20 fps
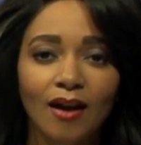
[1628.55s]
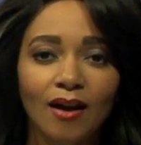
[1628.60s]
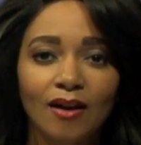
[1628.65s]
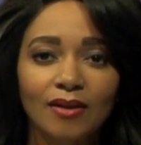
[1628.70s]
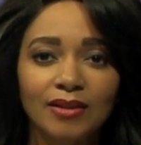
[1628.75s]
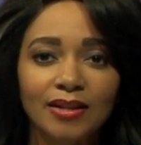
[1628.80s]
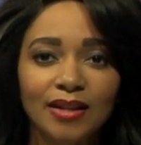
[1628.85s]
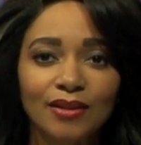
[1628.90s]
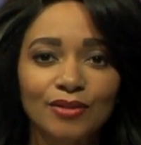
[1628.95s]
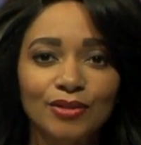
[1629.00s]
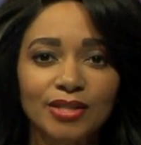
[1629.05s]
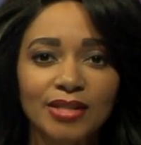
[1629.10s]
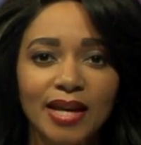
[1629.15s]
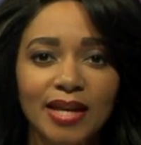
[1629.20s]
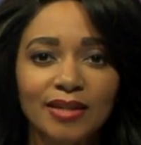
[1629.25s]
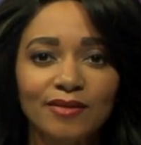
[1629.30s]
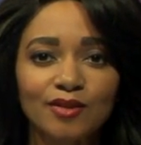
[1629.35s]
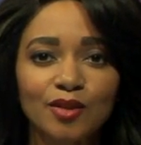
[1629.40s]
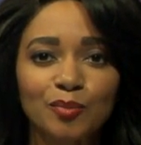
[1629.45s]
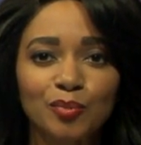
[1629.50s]
On the other
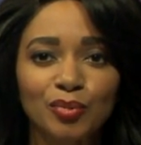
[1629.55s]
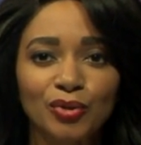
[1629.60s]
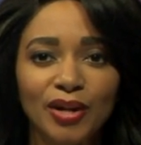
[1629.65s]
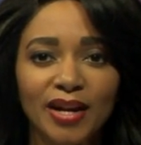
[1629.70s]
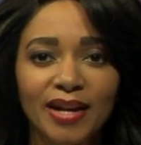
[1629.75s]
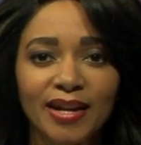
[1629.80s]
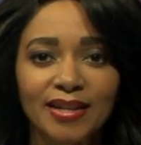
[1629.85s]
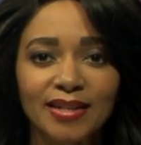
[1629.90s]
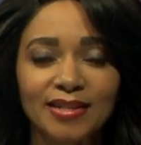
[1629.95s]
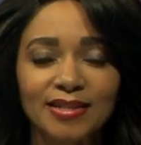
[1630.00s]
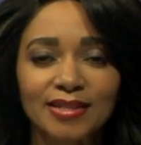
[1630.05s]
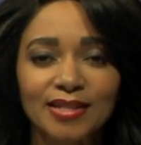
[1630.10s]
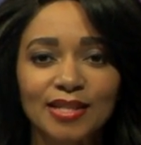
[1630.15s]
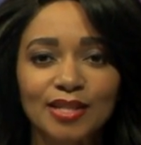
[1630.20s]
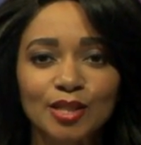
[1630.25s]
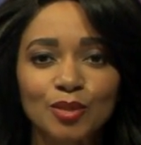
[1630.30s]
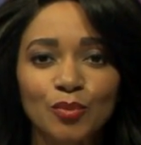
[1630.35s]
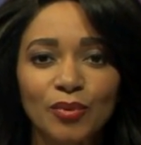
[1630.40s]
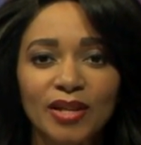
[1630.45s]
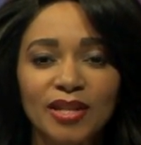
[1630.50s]
side of the break is
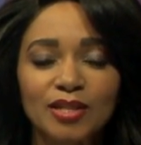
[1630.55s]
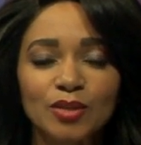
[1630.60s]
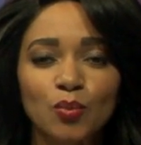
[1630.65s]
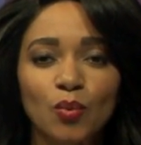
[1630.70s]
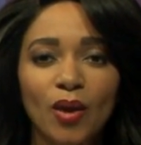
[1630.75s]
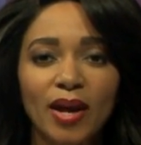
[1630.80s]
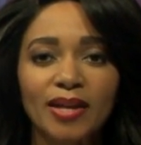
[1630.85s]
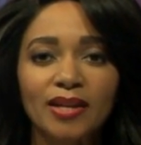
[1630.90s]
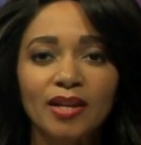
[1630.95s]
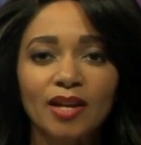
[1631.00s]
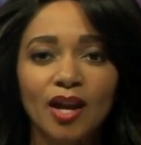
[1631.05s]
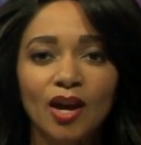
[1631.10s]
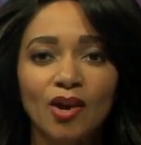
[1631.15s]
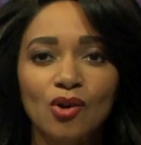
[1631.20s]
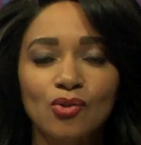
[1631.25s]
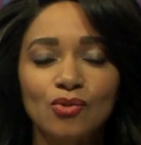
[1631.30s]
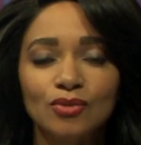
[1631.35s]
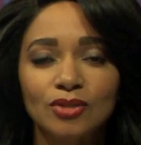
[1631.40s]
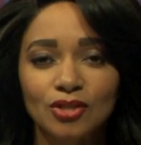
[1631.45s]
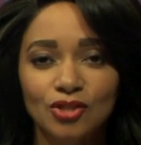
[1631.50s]
this week's Way to
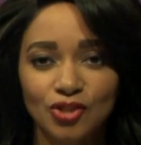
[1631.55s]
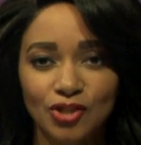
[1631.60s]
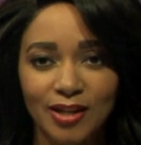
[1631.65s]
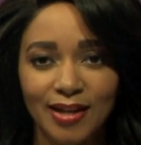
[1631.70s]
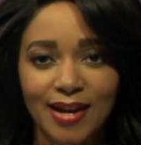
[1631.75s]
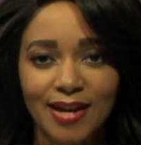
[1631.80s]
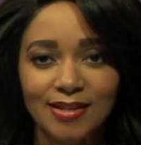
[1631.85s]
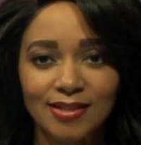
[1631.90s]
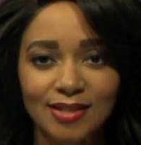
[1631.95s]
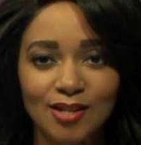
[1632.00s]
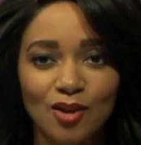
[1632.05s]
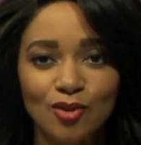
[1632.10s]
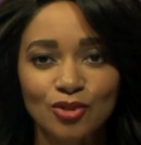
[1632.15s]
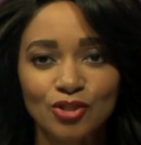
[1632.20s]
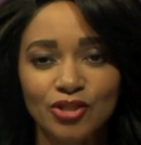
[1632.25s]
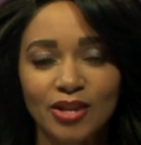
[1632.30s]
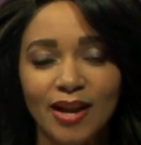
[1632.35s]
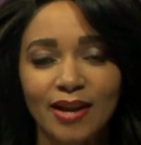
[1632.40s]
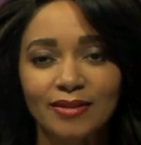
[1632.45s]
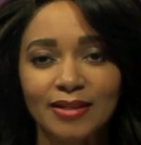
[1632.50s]
Go GSO
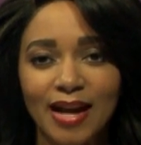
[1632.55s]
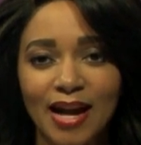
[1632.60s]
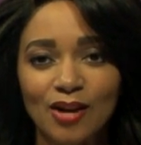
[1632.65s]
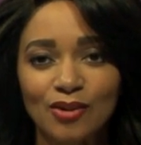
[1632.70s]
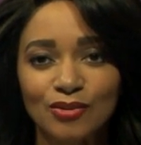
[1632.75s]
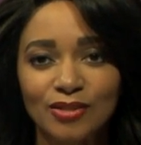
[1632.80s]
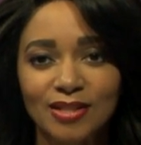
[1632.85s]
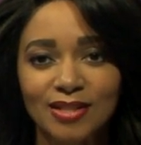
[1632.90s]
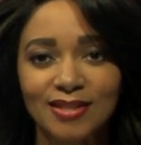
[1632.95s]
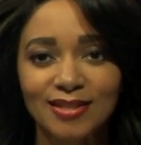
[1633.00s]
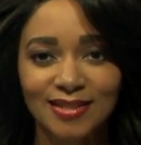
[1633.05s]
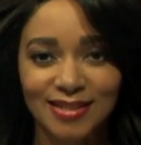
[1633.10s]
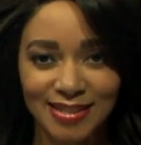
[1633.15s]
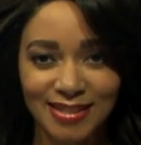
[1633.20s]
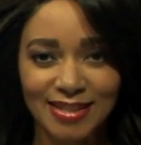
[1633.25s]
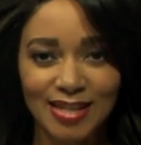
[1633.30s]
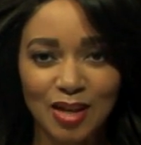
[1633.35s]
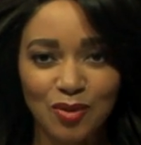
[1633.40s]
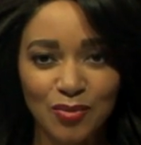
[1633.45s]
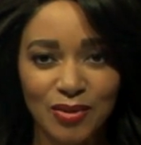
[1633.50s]
shout-out.
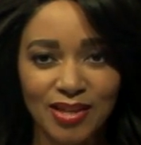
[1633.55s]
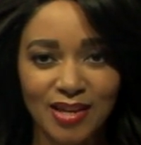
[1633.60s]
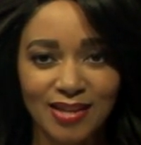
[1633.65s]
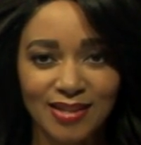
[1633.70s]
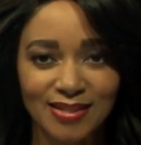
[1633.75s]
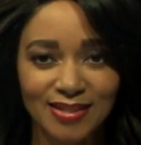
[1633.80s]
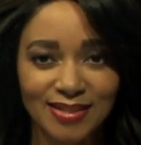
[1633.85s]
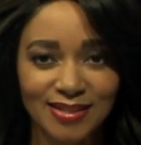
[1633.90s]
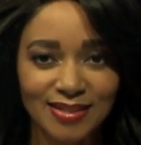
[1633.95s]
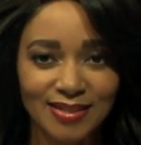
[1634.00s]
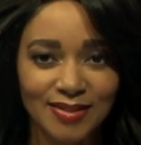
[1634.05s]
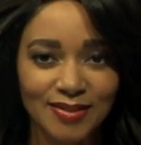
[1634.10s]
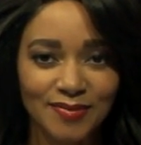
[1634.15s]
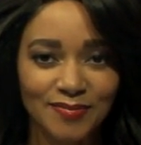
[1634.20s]
Stay with us.